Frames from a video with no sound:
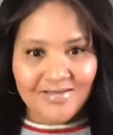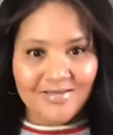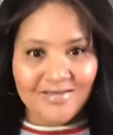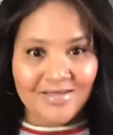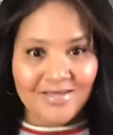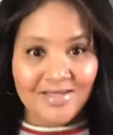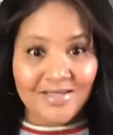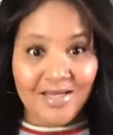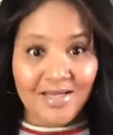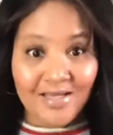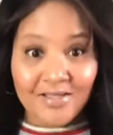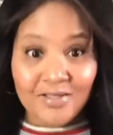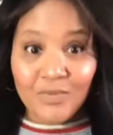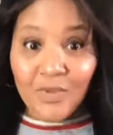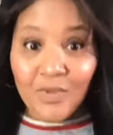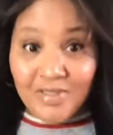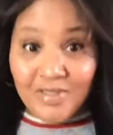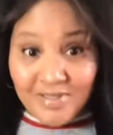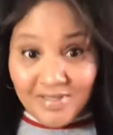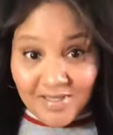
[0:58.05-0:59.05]
today is
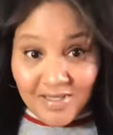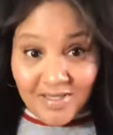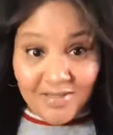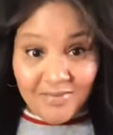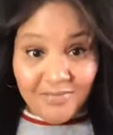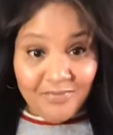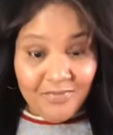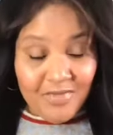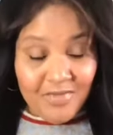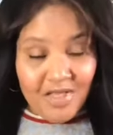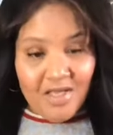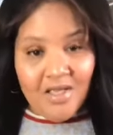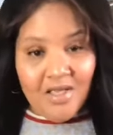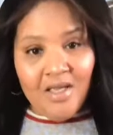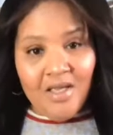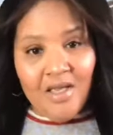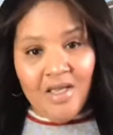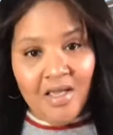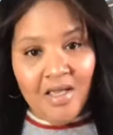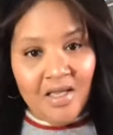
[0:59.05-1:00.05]
Wednesday.
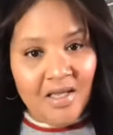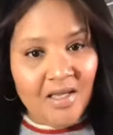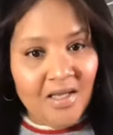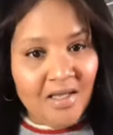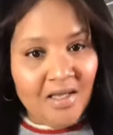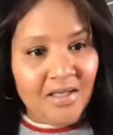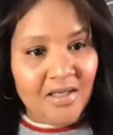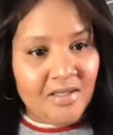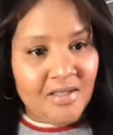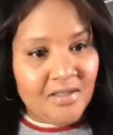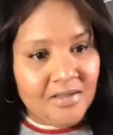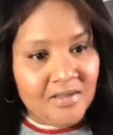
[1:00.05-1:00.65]
And